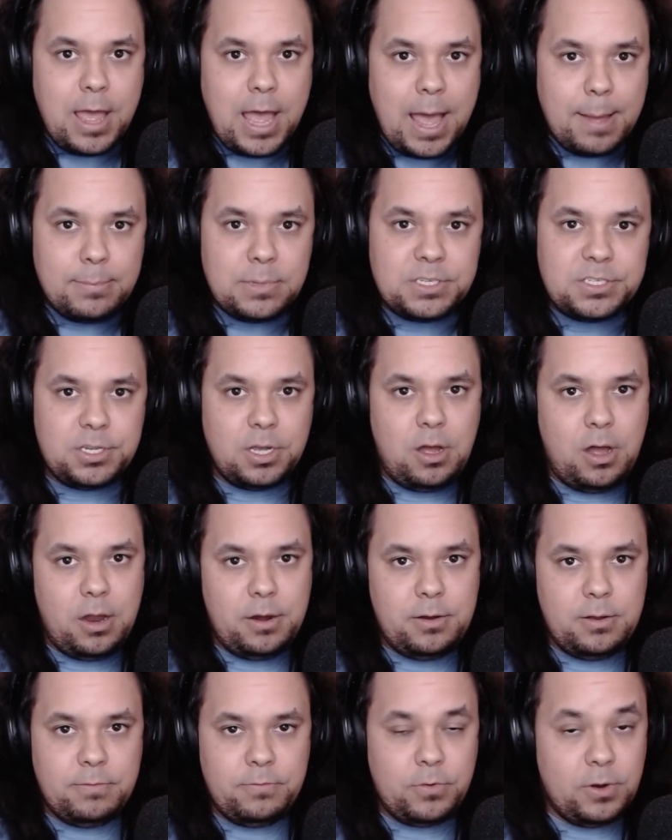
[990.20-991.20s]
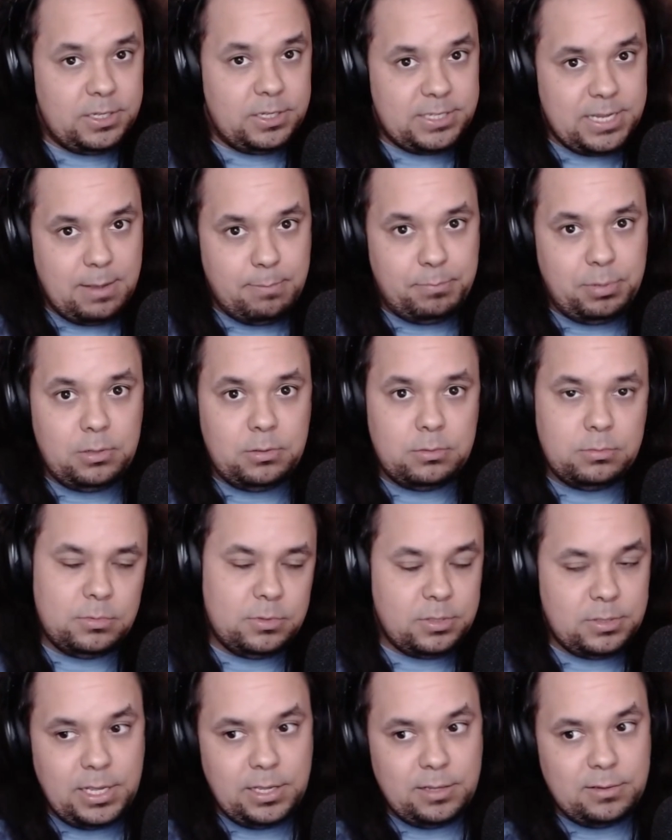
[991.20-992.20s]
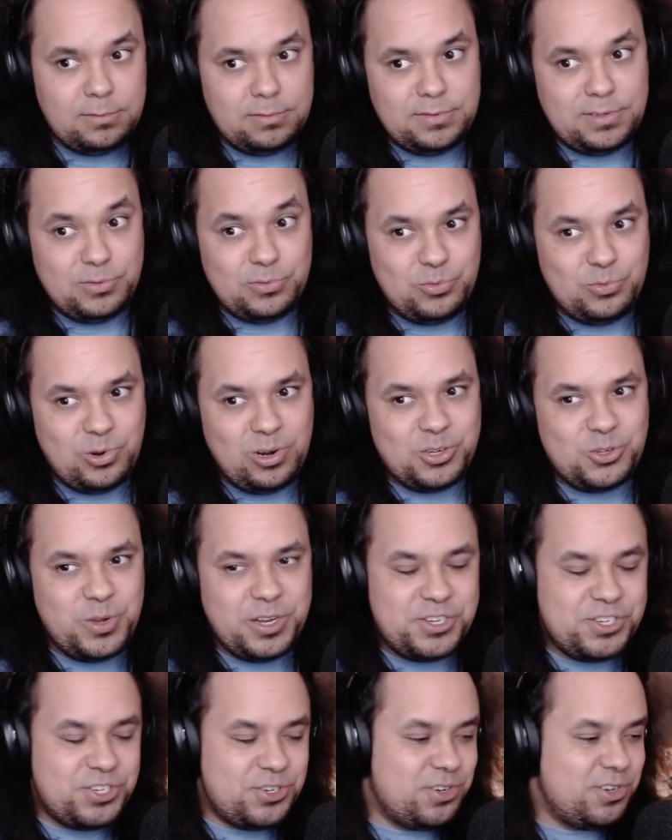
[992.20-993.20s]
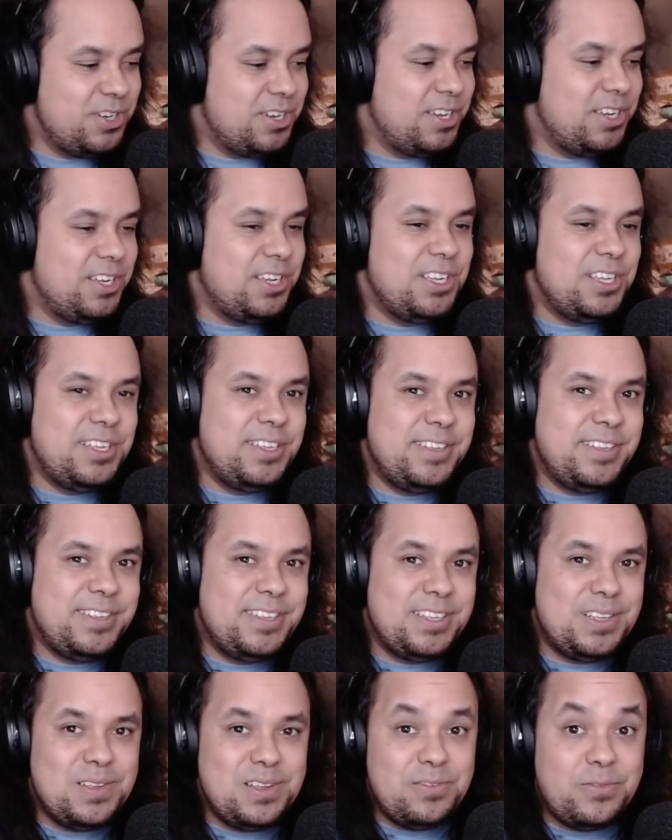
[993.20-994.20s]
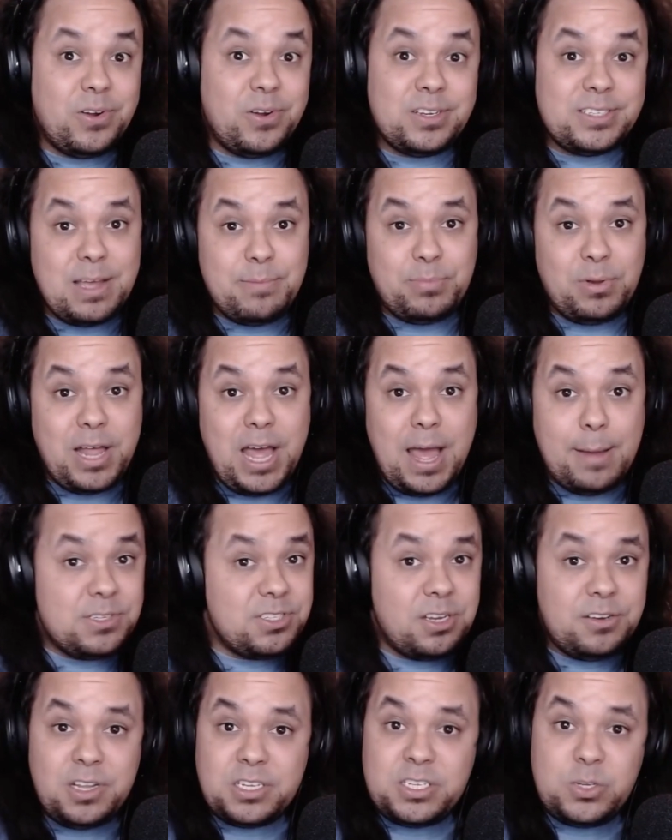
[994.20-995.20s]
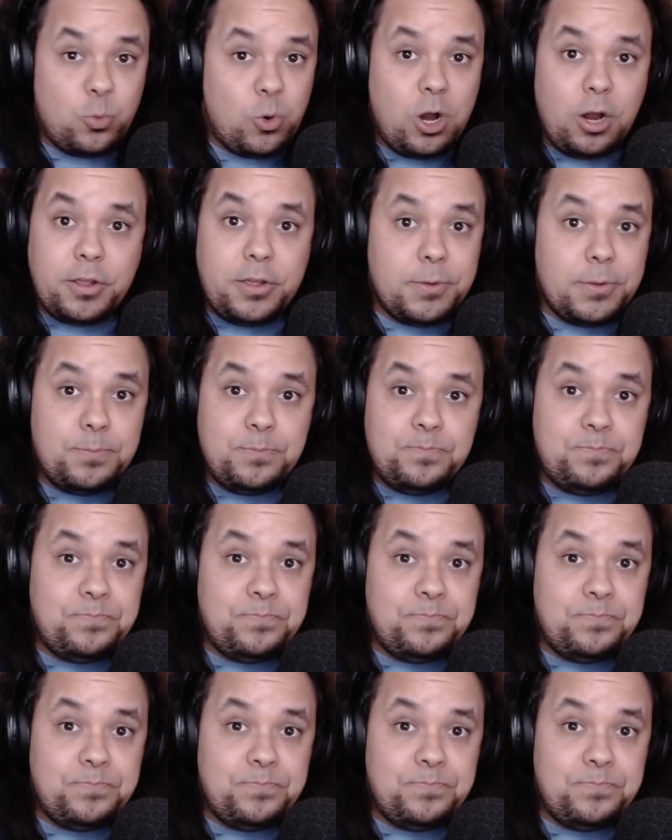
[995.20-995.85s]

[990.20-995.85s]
Amazon, for example, okay, we're on Twitch. For example, Amazon doesn't work.